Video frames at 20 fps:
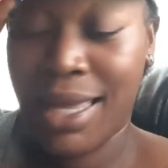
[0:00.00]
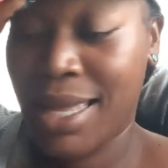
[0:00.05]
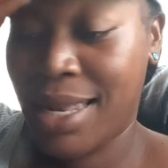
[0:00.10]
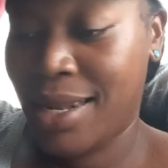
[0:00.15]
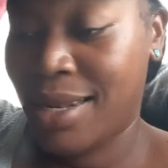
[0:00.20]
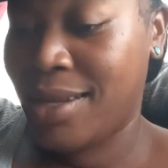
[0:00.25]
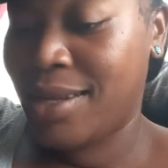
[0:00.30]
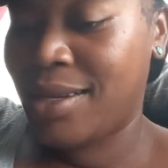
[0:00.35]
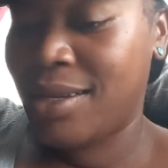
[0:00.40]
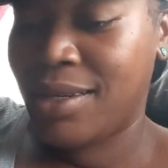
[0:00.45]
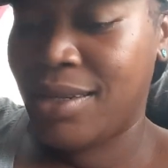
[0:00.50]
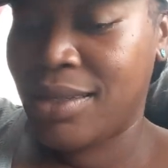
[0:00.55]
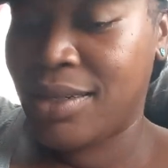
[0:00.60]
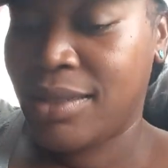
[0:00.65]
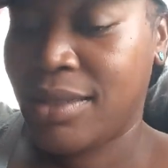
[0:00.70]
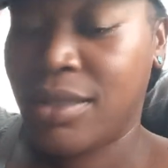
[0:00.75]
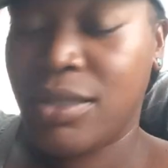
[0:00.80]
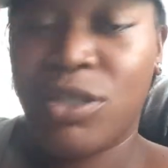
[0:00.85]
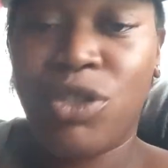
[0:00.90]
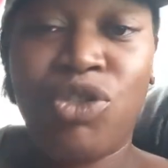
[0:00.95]
and
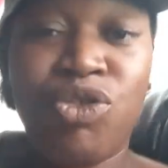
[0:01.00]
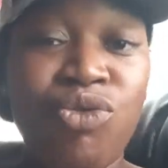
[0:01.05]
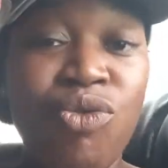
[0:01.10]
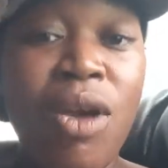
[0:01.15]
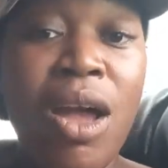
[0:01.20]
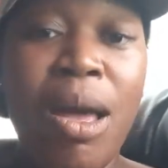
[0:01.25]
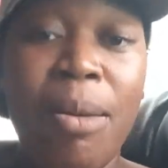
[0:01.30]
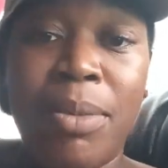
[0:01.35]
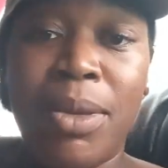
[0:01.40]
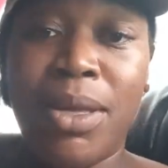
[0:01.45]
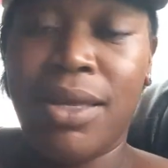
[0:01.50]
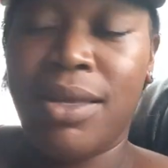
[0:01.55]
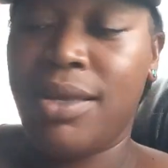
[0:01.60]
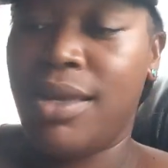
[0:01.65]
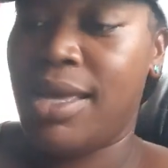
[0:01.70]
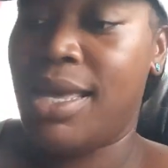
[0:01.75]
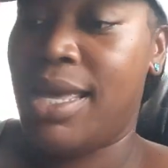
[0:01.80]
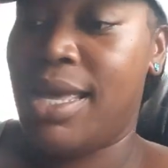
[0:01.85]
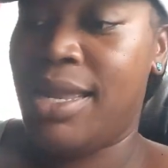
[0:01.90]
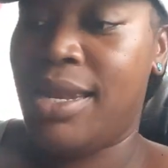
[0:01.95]

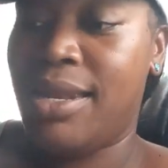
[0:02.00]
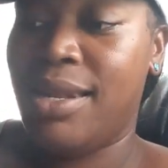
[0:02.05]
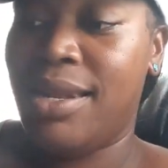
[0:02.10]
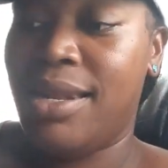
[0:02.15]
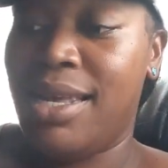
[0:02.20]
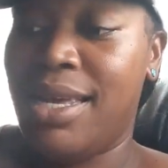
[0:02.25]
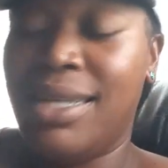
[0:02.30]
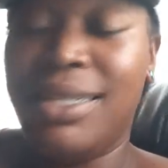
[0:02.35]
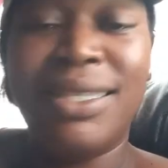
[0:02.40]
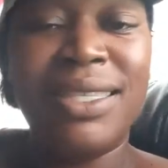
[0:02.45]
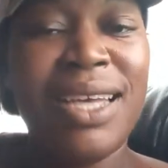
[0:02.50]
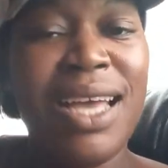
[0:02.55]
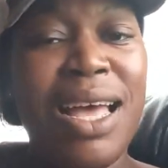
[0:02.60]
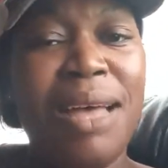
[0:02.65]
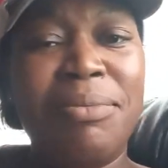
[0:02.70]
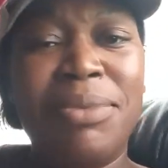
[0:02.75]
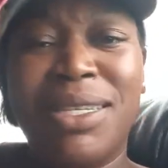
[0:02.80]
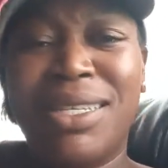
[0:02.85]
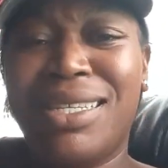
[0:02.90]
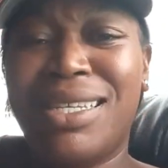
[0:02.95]
trauma, and it's
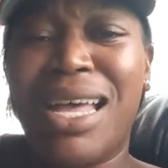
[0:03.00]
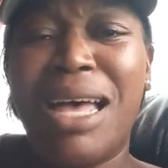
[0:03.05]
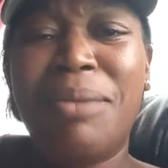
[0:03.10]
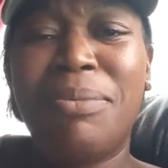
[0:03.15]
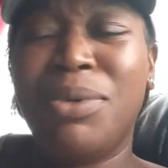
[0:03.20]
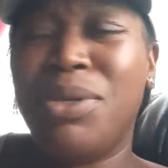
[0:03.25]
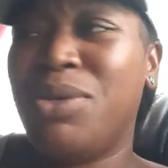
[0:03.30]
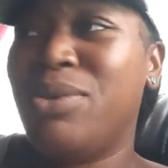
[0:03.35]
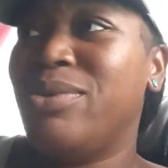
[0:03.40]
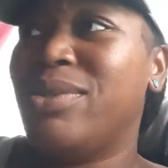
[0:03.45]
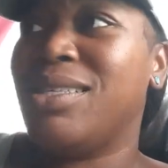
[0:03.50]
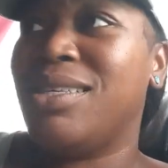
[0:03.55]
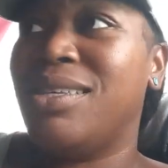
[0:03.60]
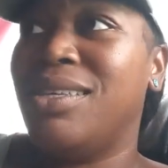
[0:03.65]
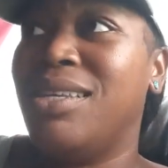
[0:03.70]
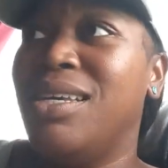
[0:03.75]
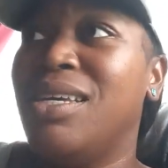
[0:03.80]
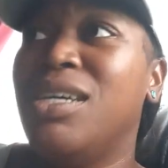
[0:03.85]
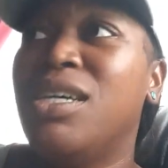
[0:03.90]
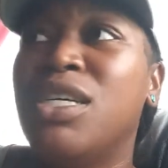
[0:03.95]
time to stop
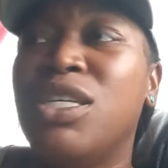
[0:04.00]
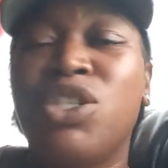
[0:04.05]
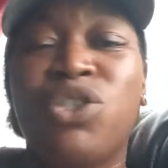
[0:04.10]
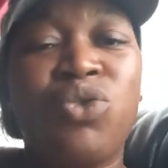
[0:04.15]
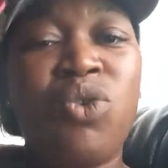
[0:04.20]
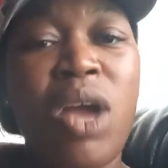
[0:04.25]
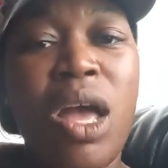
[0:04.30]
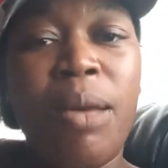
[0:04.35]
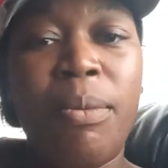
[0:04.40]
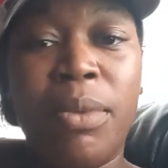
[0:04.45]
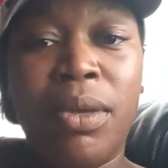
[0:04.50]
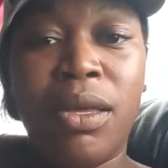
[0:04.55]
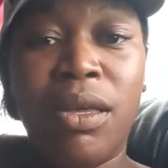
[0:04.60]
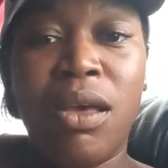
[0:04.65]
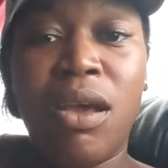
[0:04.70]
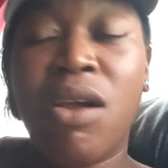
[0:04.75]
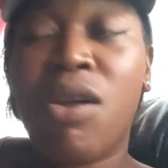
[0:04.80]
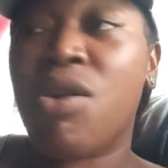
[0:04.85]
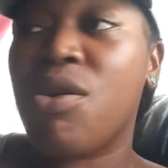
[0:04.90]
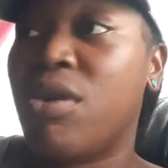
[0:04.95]
using
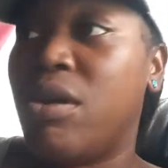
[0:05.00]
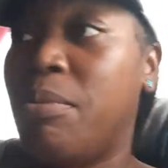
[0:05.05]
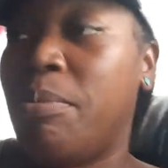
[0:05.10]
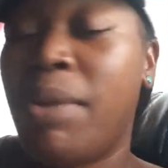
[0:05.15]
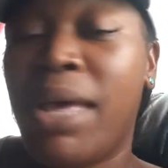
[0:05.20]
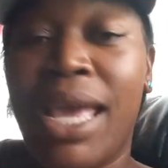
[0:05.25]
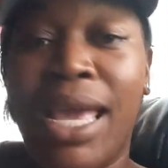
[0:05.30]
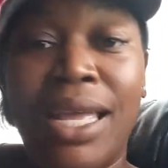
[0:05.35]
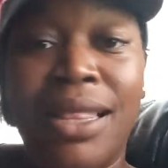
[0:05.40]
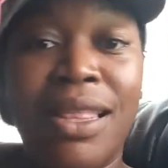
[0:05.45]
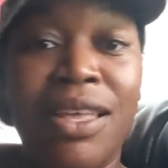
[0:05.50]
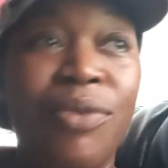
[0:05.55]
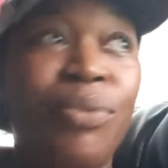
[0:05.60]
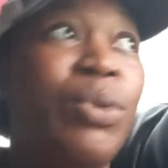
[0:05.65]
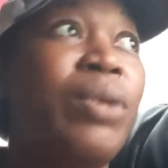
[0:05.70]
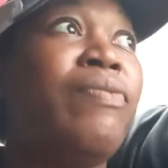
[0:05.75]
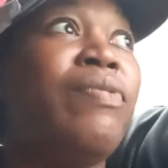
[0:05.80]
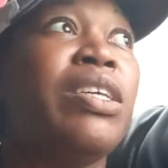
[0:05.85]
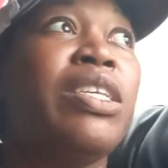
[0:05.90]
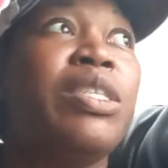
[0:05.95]
trauma, hurt, and pain
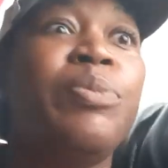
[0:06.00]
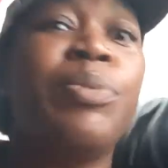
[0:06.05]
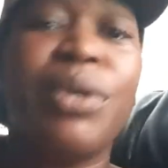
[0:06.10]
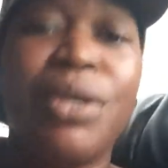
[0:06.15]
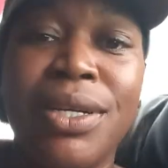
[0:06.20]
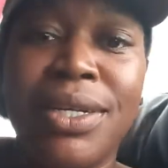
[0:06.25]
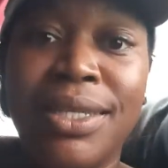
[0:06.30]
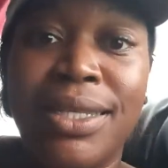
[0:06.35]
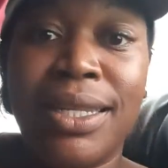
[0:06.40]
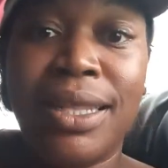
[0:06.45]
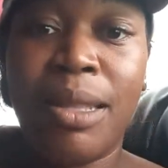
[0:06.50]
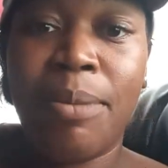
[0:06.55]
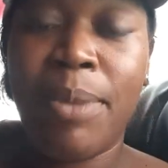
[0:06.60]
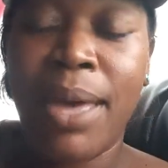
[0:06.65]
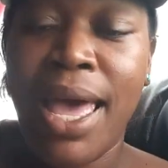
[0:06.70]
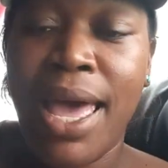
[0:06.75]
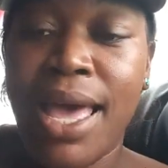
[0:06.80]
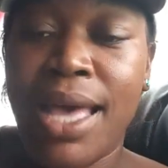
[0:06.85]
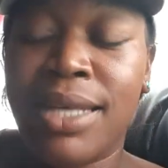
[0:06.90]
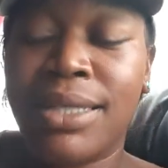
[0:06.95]
that we've experienced in the
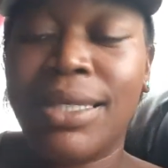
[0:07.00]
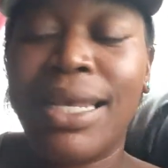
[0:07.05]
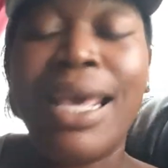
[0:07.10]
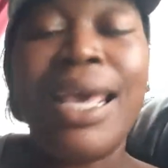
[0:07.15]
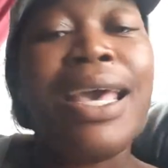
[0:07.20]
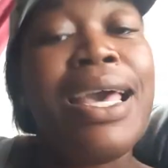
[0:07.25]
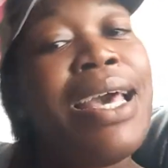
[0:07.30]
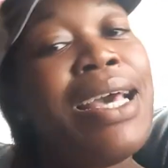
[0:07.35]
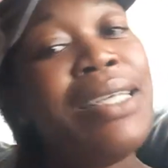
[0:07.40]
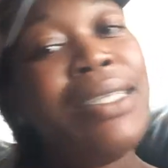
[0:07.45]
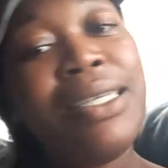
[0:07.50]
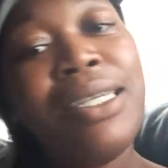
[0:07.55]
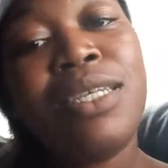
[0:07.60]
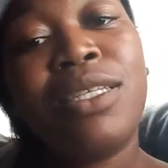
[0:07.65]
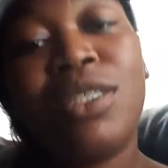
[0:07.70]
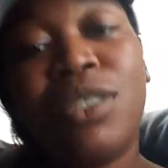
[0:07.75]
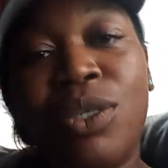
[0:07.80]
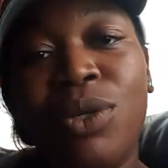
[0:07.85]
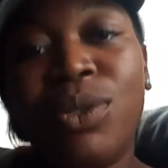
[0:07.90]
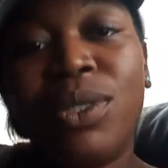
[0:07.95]
past as an
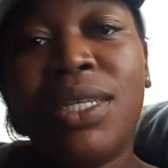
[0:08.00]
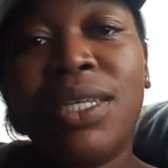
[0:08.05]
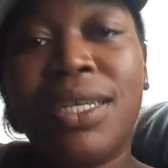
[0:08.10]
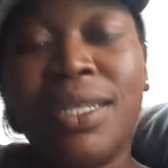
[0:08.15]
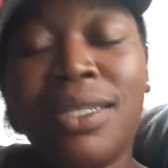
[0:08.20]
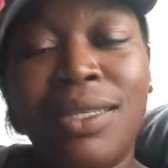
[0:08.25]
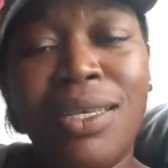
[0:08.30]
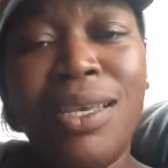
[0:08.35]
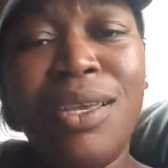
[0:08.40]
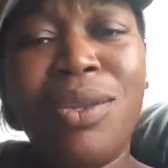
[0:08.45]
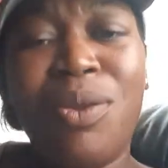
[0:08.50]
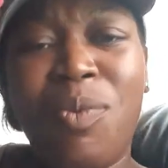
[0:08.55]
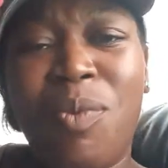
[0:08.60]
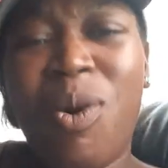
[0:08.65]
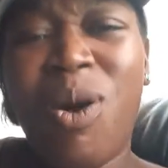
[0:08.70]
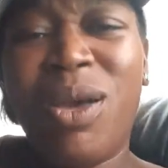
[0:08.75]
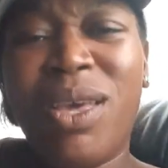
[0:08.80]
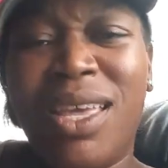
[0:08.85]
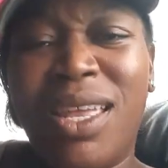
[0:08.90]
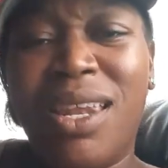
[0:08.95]
excuse to continue to
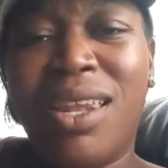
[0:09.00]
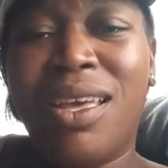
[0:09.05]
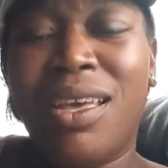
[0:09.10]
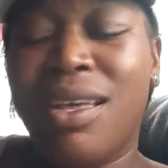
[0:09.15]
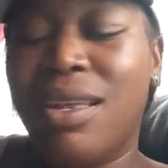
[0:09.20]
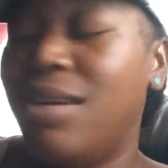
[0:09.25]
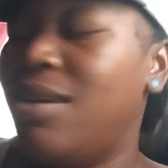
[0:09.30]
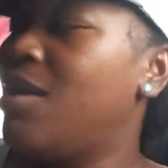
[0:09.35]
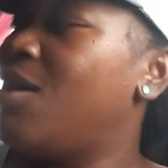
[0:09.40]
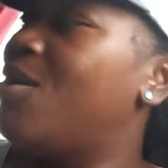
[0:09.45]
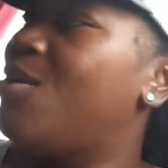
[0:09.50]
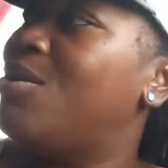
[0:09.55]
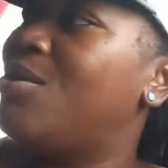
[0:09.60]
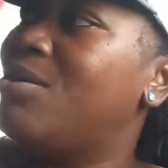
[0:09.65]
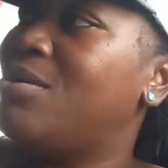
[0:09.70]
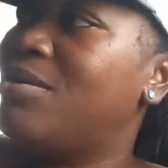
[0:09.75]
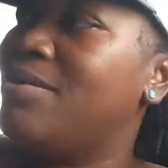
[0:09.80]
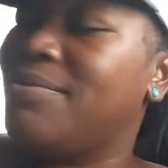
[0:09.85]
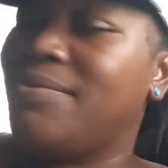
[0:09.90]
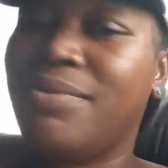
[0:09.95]
walk in that.
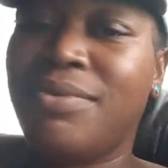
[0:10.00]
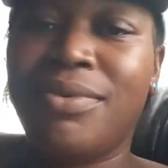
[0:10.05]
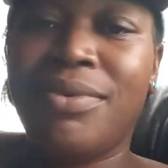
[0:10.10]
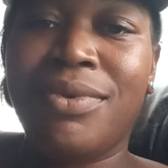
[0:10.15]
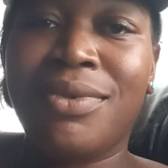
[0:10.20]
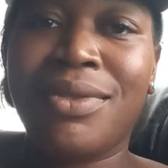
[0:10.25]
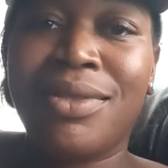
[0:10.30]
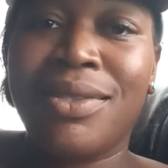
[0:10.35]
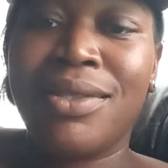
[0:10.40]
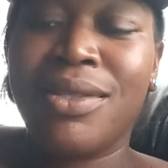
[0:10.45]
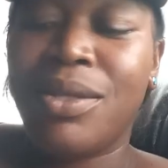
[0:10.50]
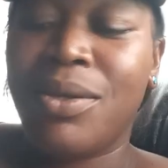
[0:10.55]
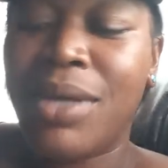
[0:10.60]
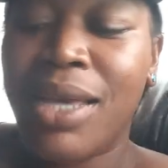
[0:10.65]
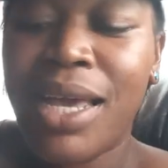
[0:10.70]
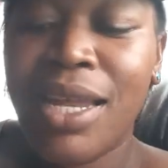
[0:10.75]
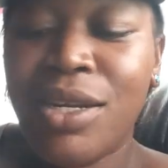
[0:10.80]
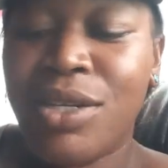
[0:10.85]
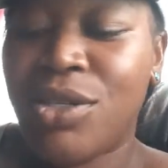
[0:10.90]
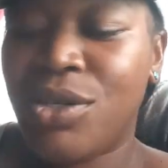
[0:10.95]
No,
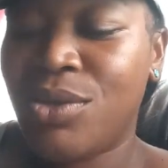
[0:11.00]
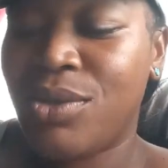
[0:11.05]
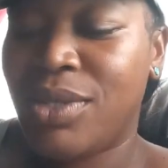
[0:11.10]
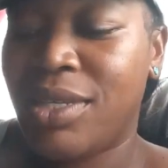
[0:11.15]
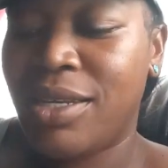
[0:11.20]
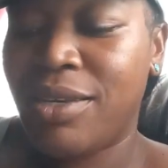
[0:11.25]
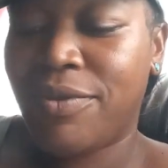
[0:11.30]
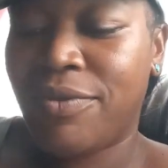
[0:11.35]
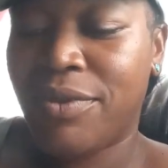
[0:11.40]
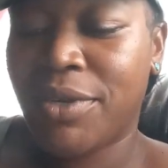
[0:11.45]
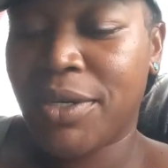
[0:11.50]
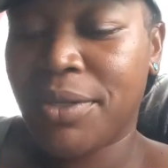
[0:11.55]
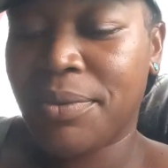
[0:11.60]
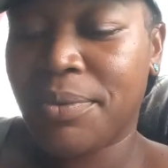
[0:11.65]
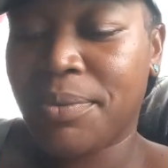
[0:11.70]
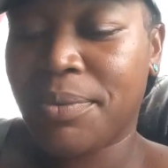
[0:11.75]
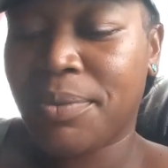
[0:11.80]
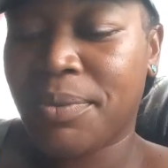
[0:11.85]
you got to choose different.